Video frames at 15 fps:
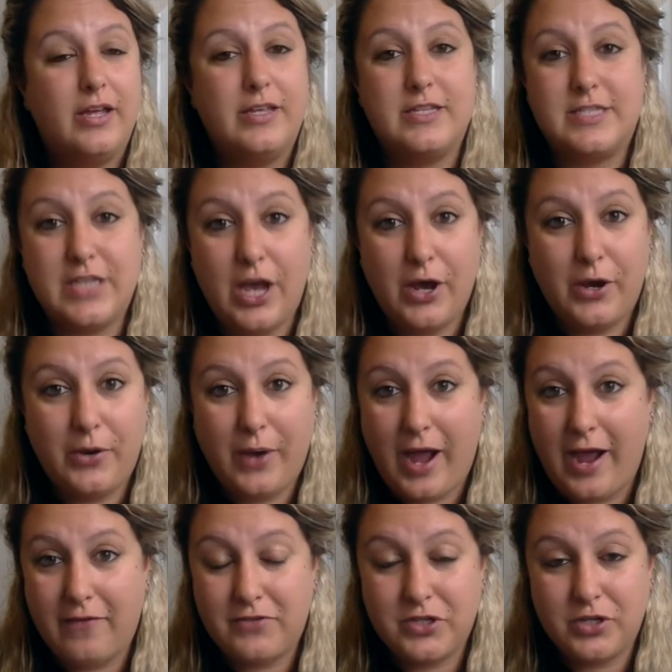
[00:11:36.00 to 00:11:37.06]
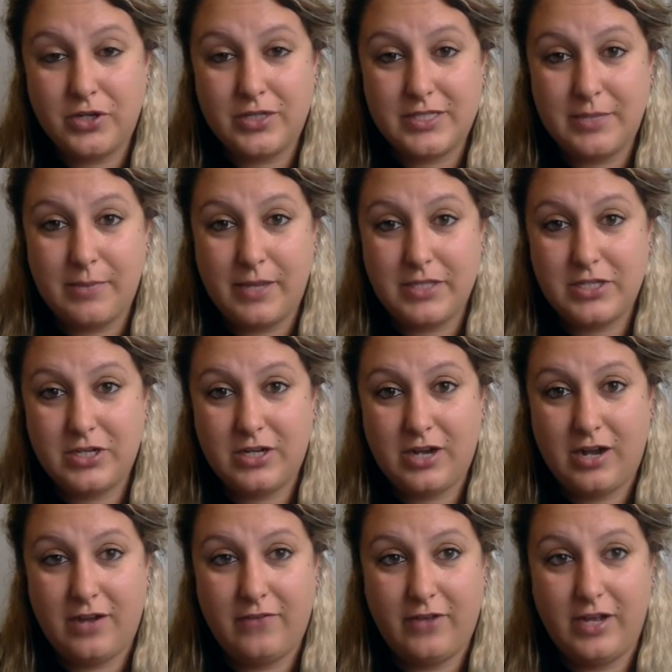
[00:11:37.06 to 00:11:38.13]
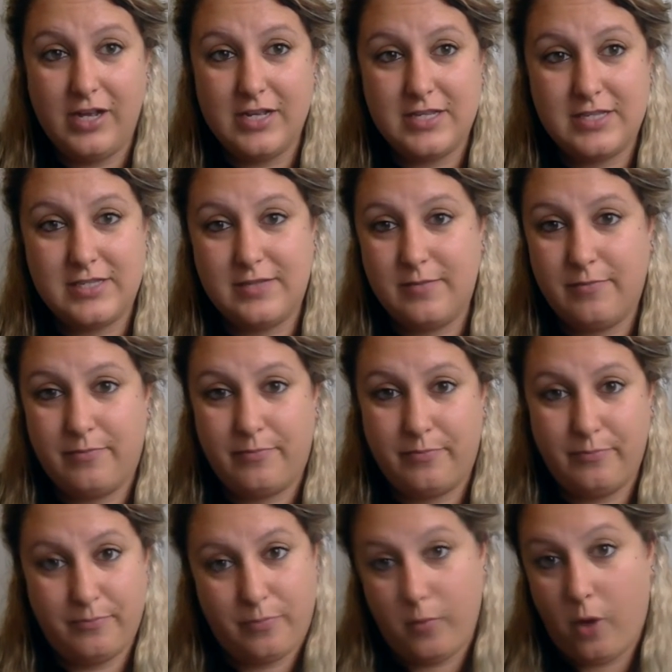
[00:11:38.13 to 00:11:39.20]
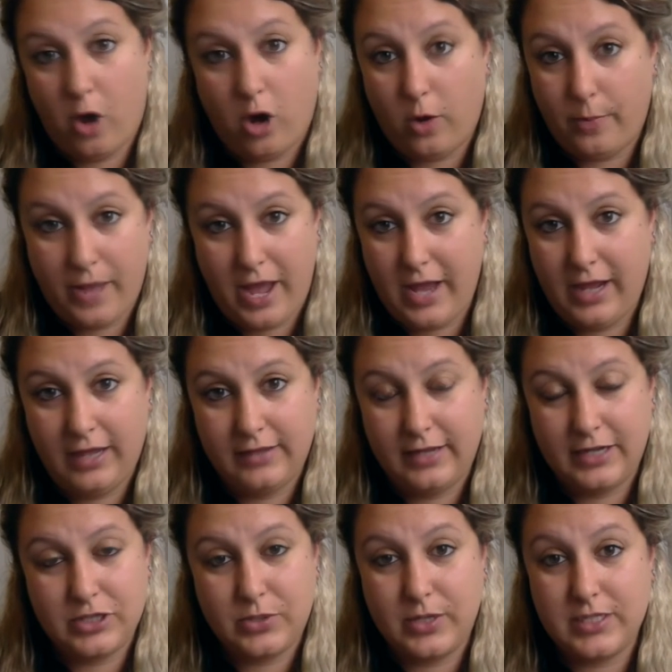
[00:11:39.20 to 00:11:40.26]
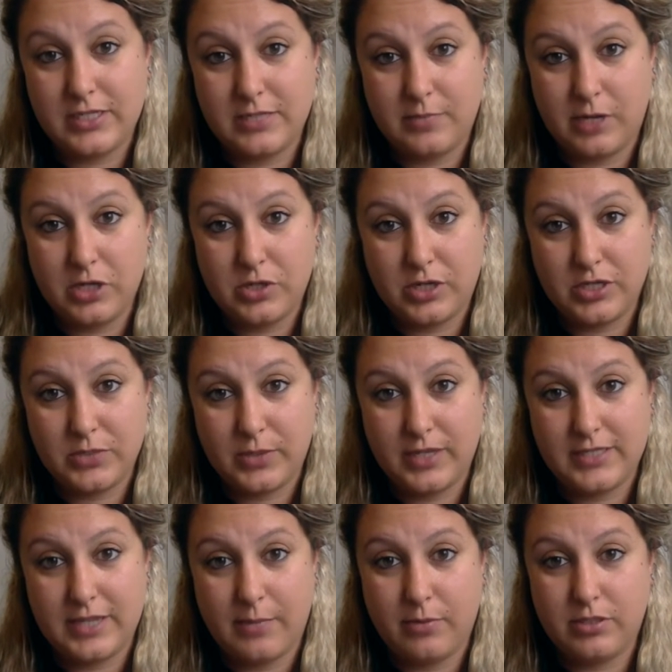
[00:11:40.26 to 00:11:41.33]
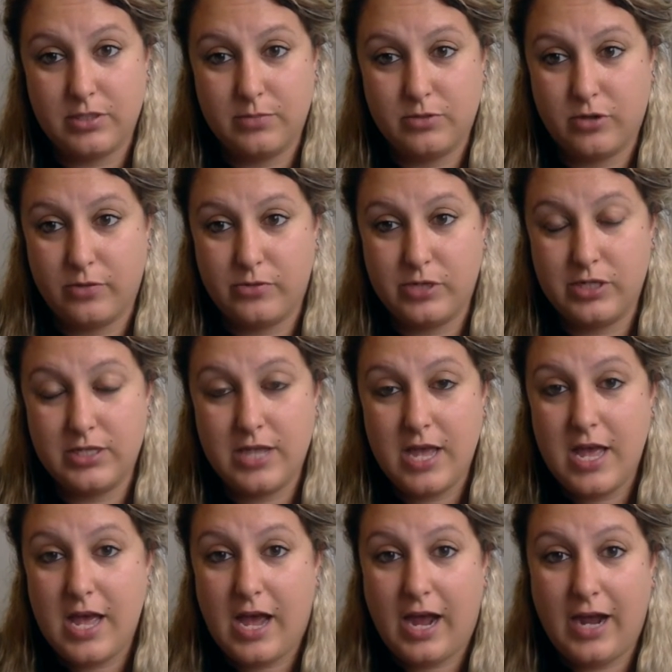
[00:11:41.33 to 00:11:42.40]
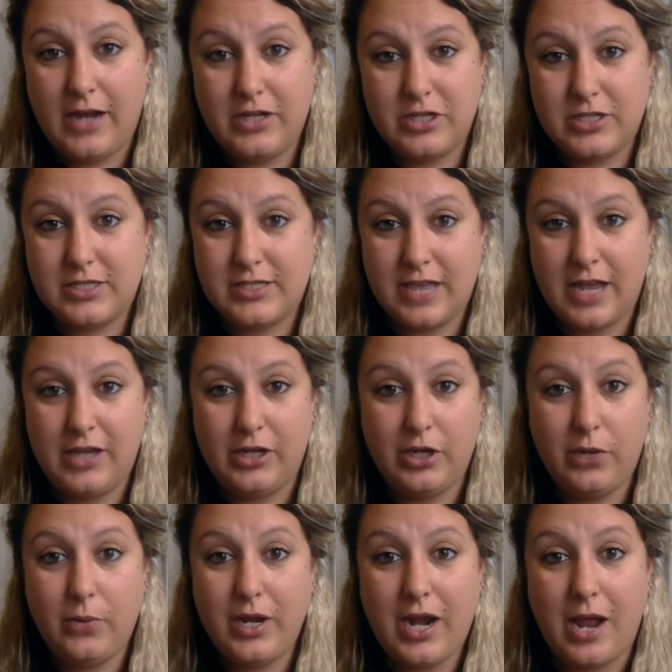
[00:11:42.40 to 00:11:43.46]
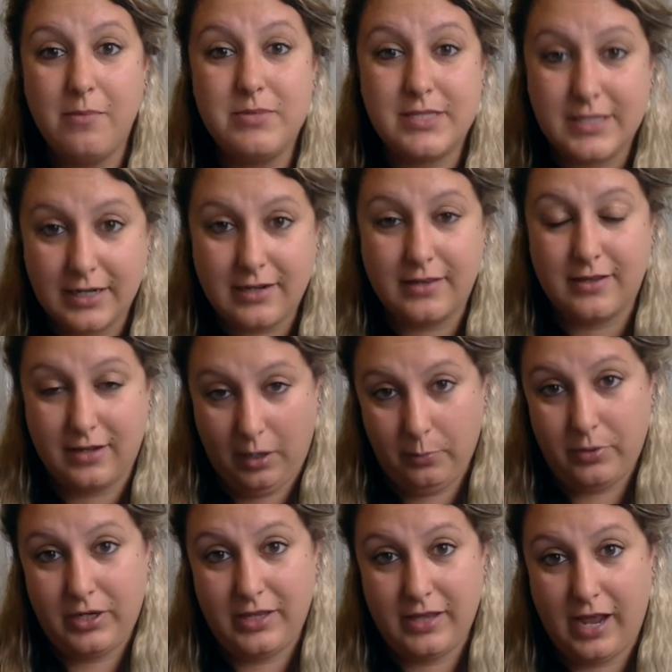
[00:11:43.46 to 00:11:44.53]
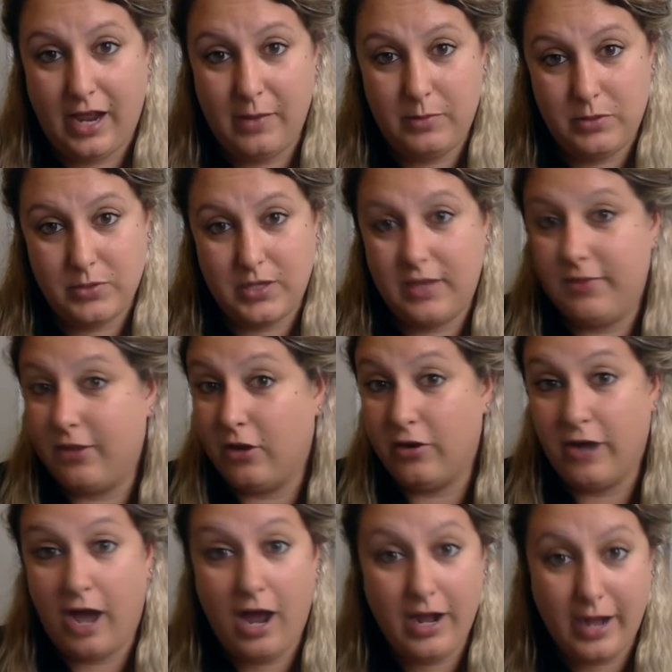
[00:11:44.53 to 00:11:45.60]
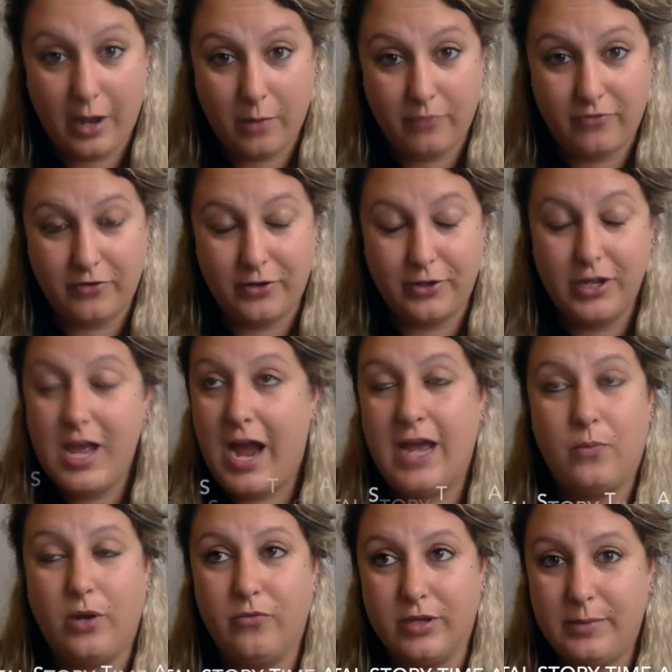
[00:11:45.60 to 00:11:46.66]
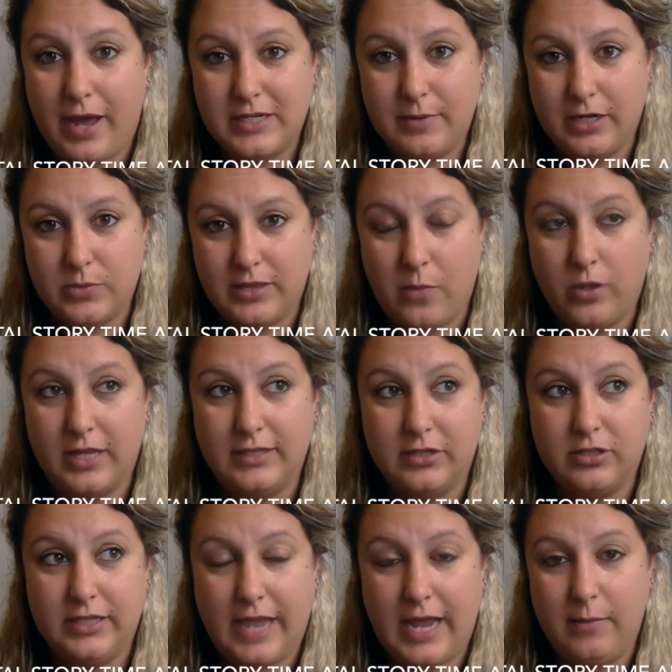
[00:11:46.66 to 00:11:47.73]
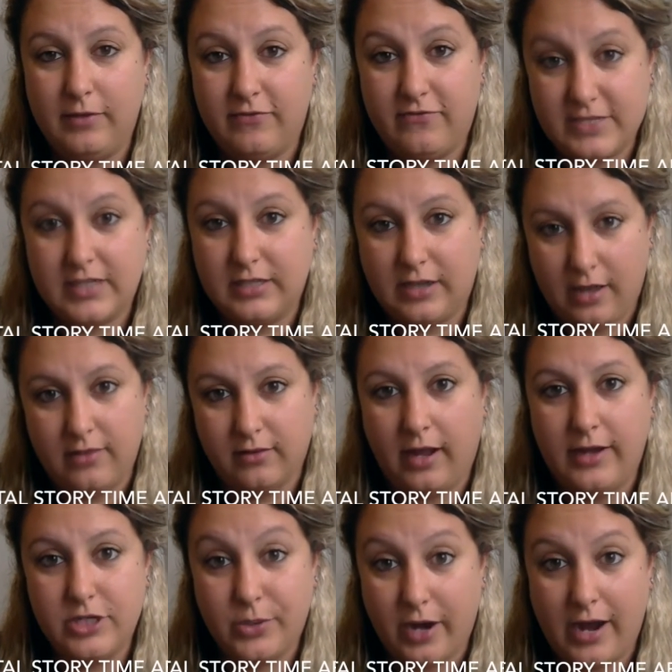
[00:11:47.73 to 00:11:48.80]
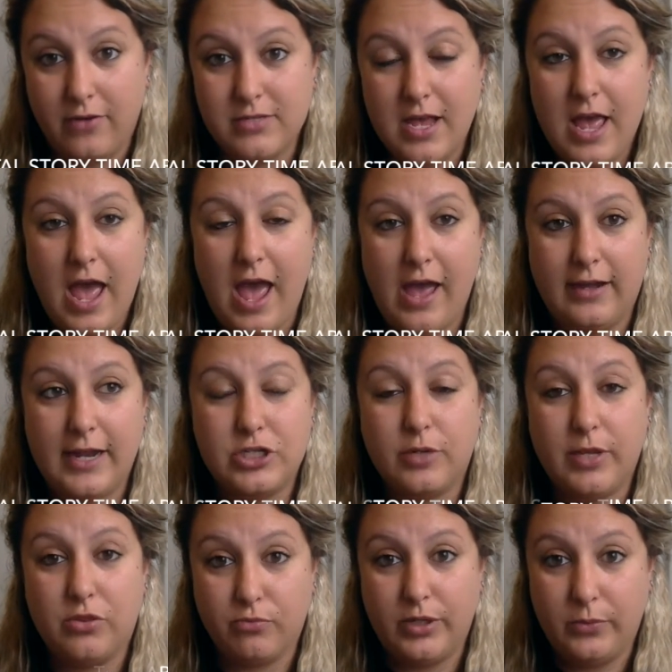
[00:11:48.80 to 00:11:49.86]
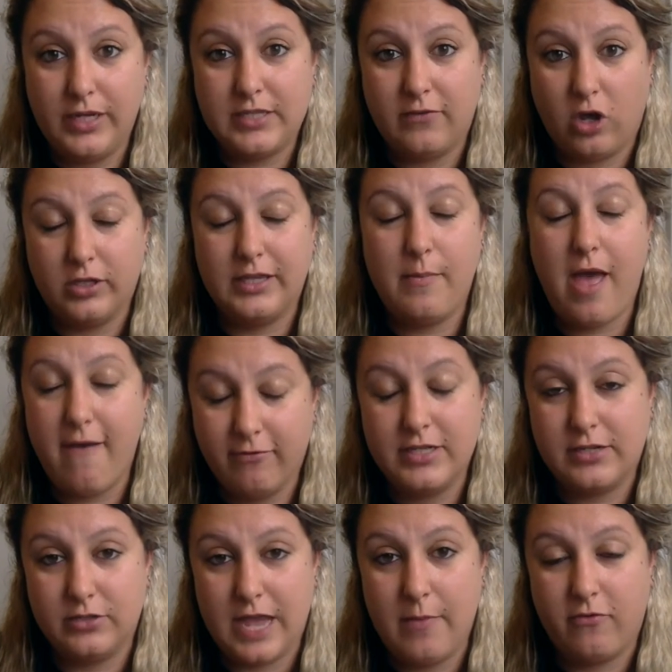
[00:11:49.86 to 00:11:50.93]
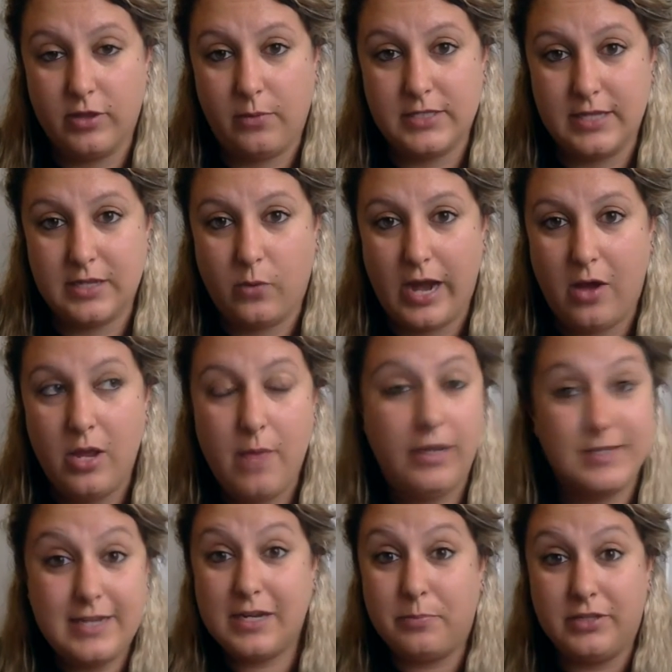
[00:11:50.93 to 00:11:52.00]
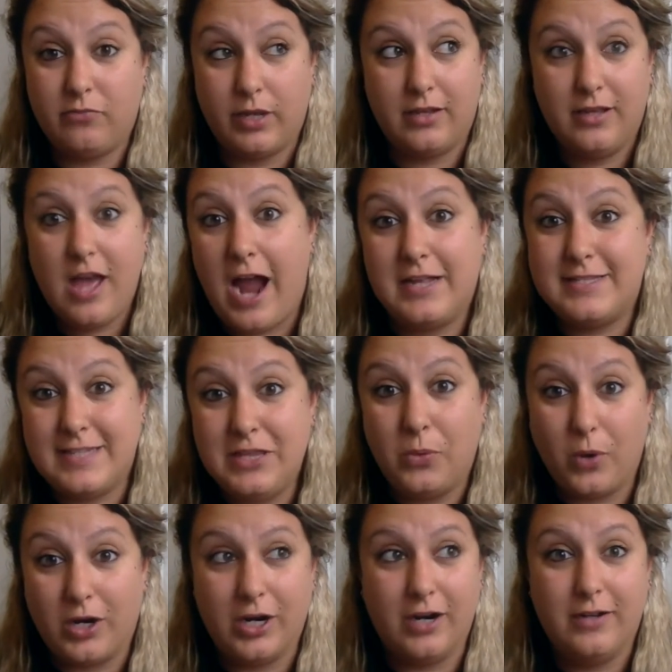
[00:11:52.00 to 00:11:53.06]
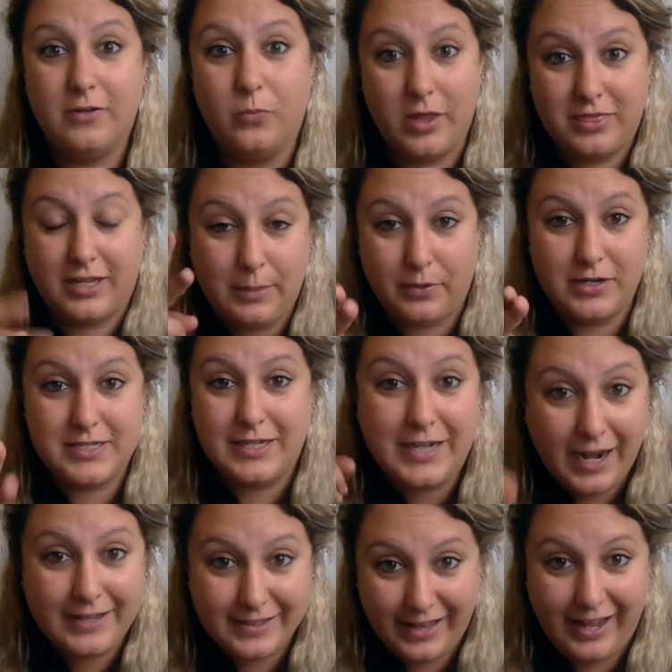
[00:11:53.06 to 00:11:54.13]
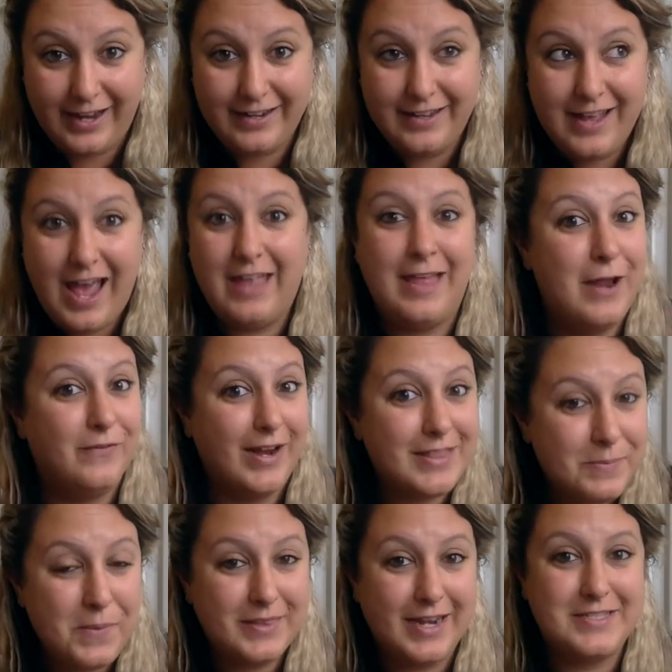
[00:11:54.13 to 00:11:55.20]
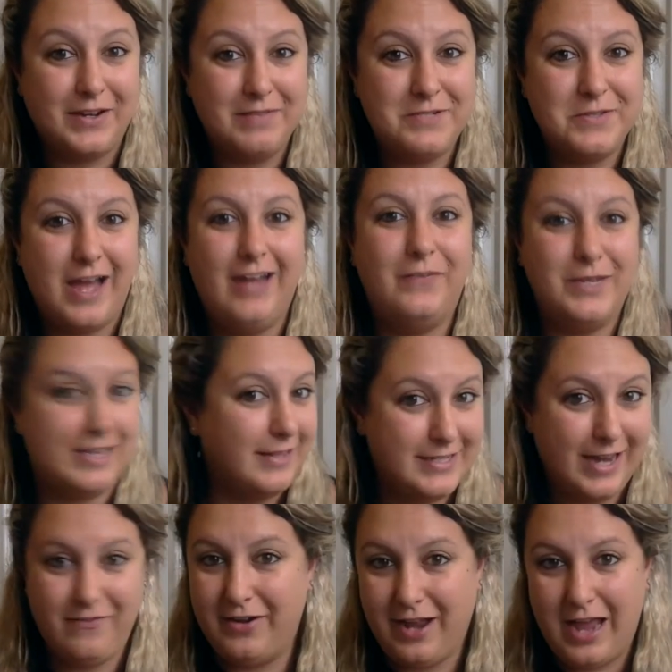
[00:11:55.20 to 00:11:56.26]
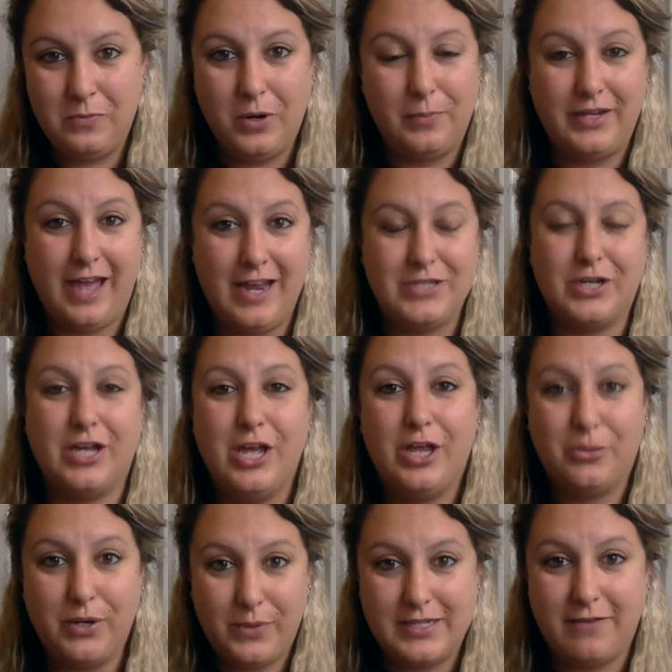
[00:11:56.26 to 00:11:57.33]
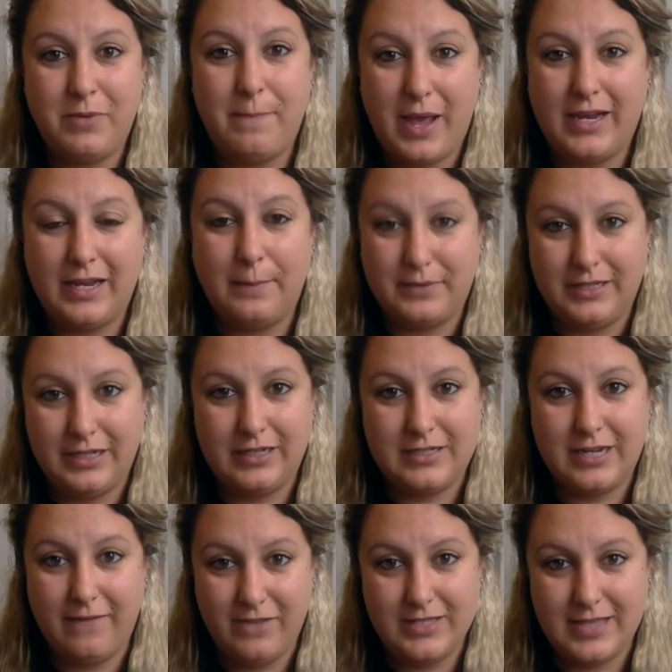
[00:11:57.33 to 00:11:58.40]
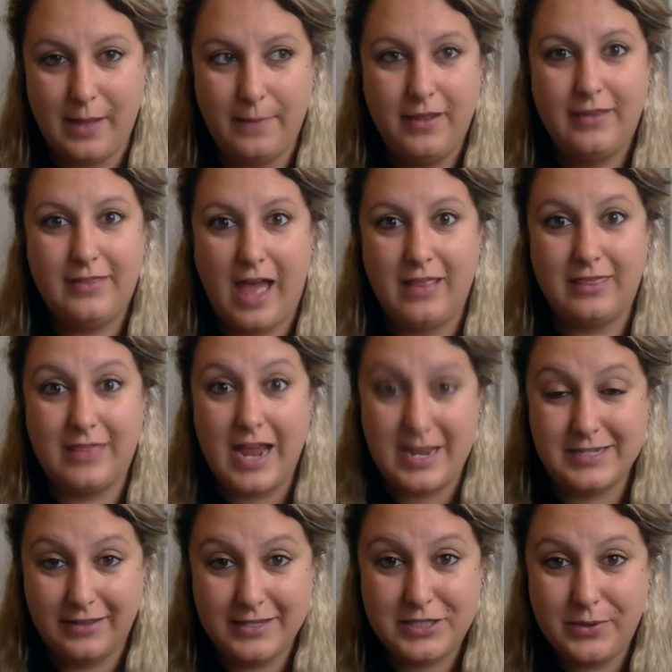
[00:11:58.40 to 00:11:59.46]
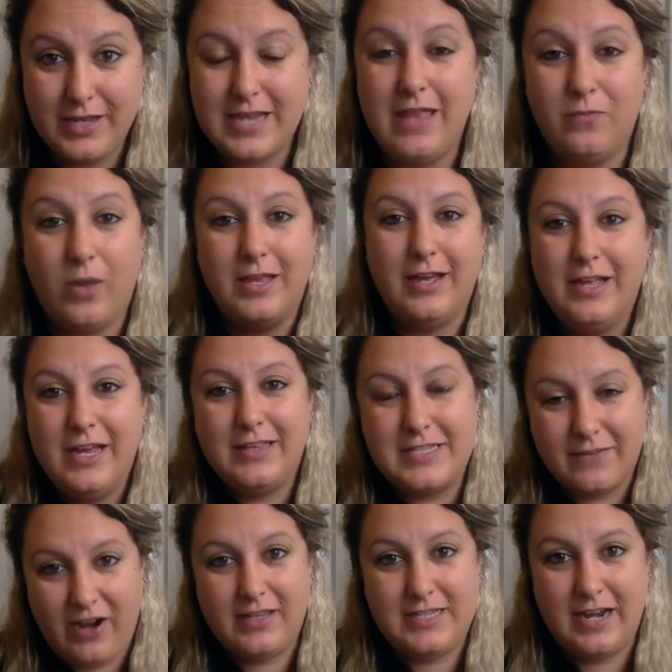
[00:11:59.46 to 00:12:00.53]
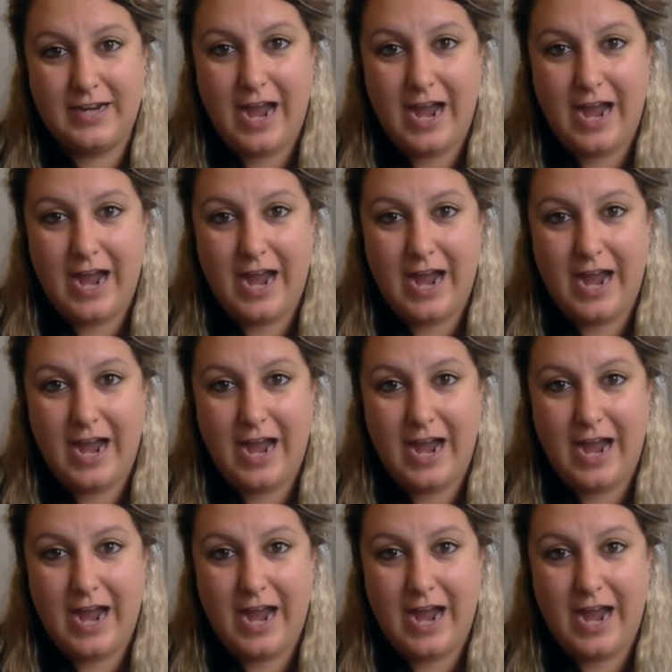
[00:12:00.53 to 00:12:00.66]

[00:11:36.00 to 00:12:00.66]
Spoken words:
So after a semester of us all paying like twice as much because we had separate subscriptions, I just said, you know what, I'm sick of the company that I'm using. They're not helpful. I had one really bad experience with them where they literally came and physically cut the line to our house, and it took me 3 weeks of calling them every single day before they would send someone out because they didn't believe me. I had seen the worker with the clippers cutting the line, and then right at the moment that I saw him do that, we suddenly didn't have internet anymore. But yeah, it took 3 weeks of me begging and pleading to convince them that they had done this to us. And when they finally sent a